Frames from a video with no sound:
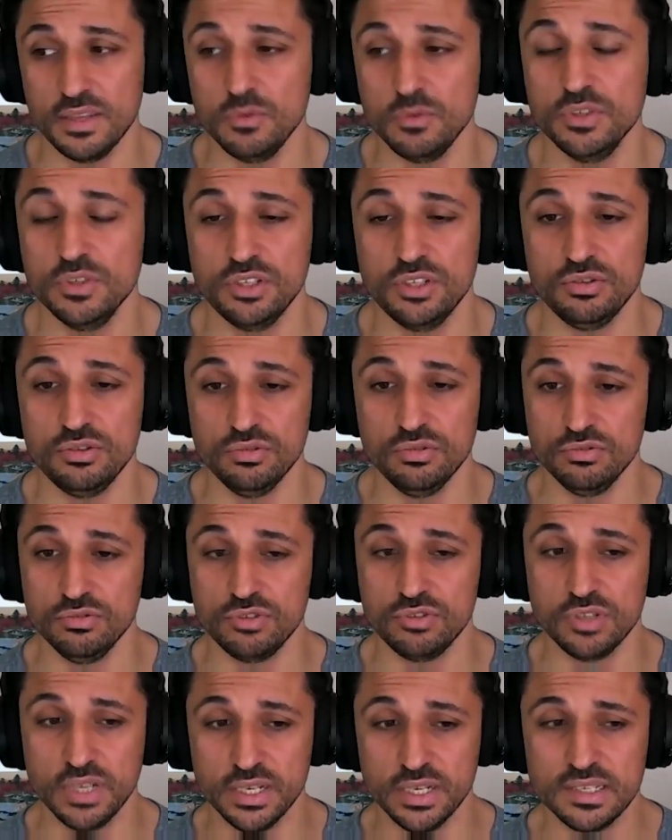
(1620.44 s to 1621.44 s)
there was a
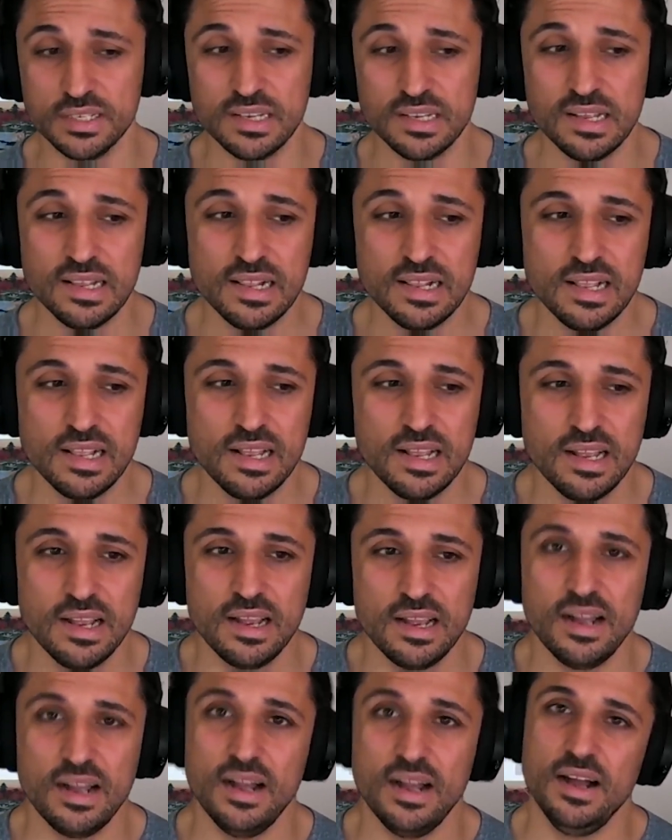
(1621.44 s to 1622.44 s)
huge link.
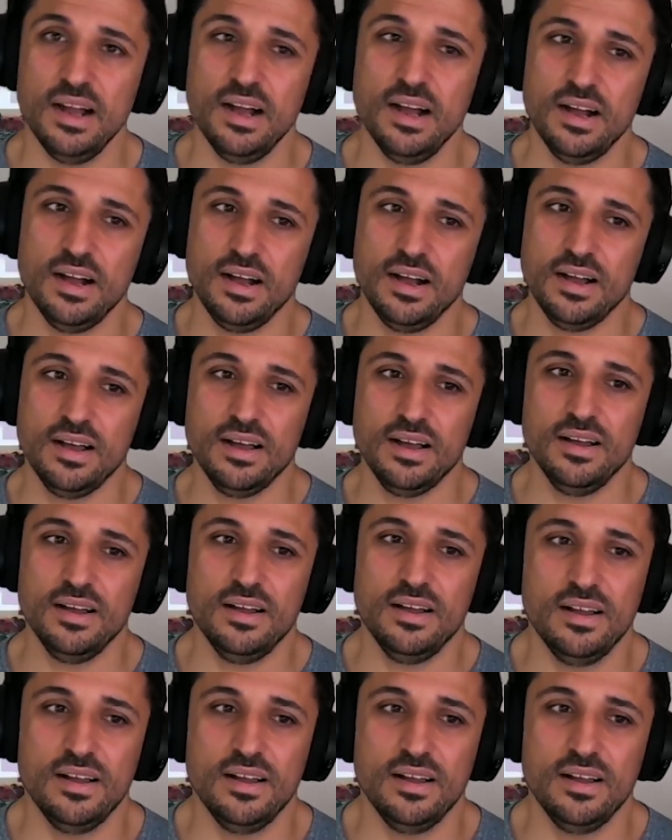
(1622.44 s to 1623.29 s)
Uh,